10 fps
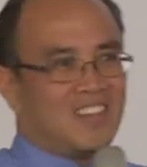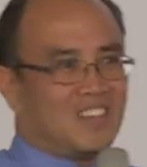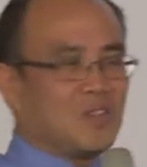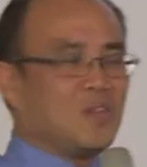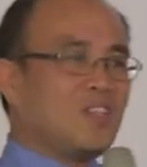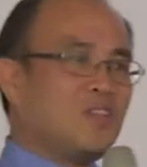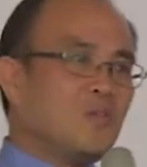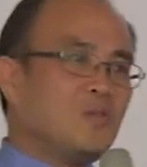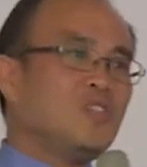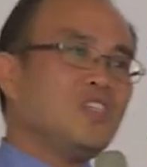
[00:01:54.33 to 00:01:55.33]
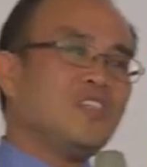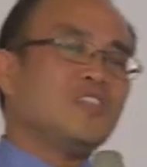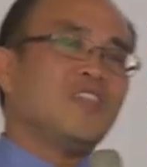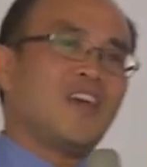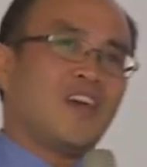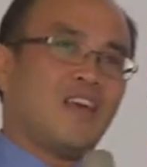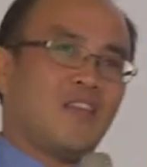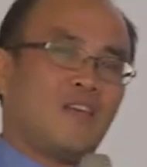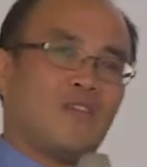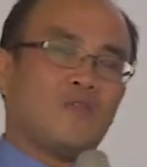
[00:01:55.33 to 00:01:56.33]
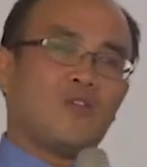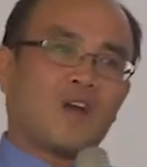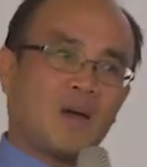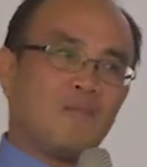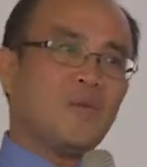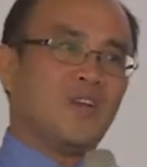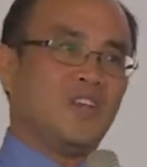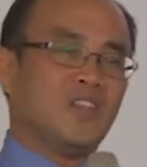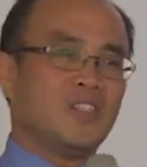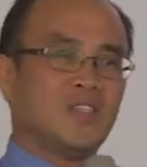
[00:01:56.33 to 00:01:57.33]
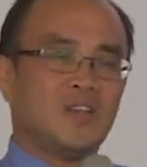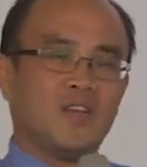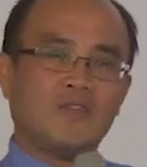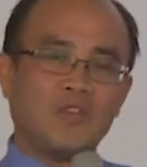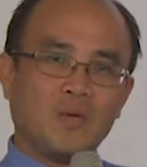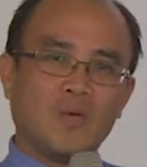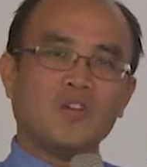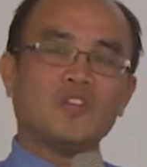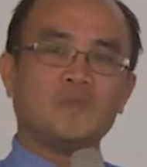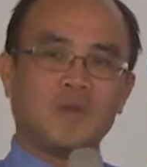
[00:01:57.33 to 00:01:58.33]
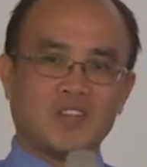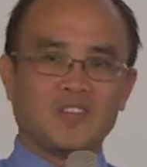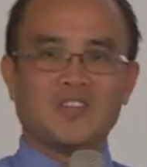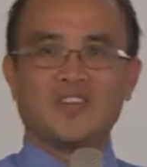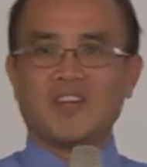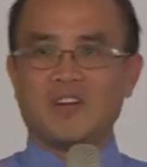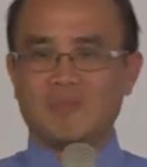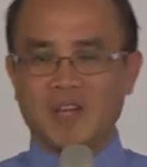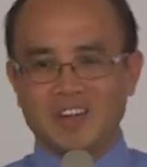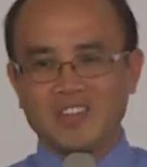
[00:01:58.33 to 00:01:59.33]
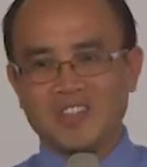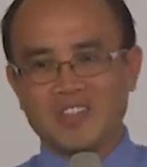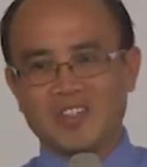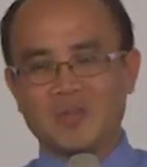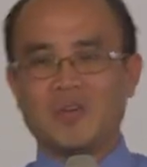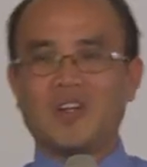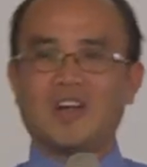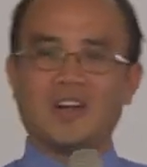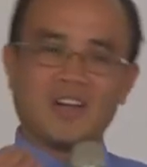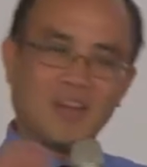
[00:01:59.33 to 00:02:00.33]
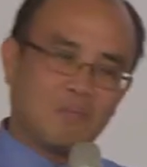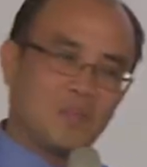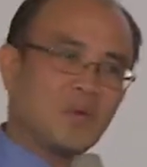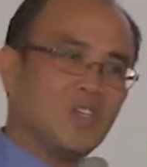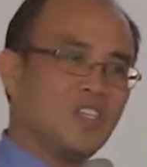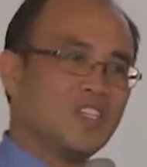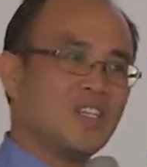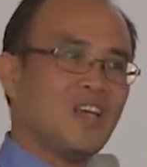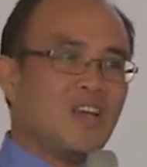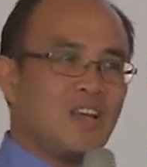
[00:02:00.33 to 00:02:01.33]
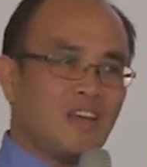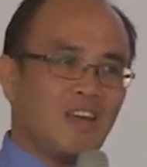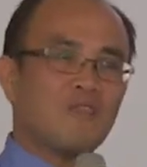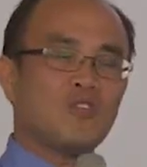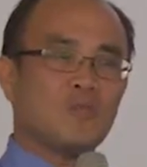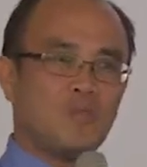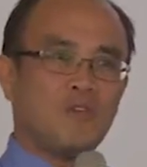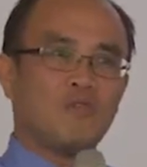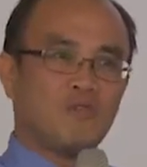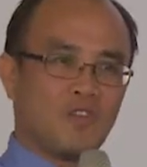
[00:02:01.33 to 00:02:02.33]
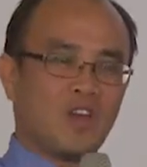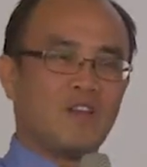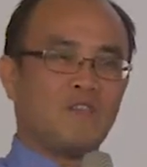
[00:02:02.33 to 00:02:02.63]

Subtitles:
So the notion is that for companies, if they want to measure their managers or their employees, they have to be very,